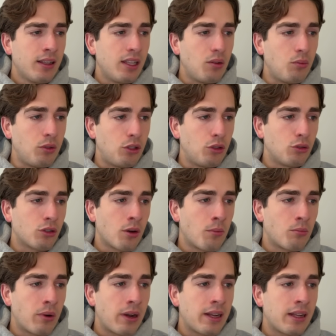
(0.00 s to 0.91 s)
If we do
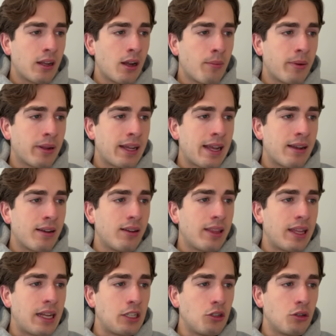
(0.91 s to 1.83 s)
start breaking up again,
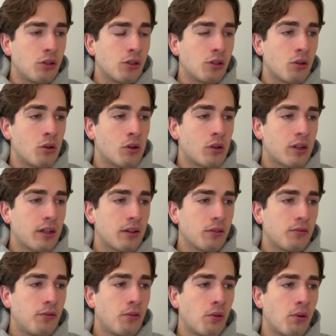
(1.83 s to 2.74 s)
then you could look
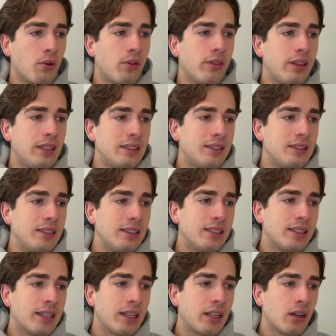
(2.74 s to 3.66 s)
for these
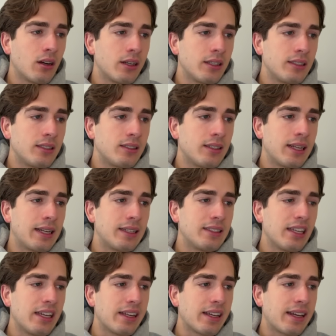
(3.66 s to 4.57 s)
descending highs to get
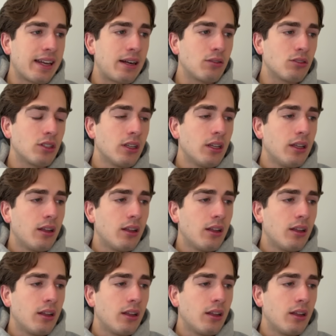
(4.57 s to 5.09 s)
taken out.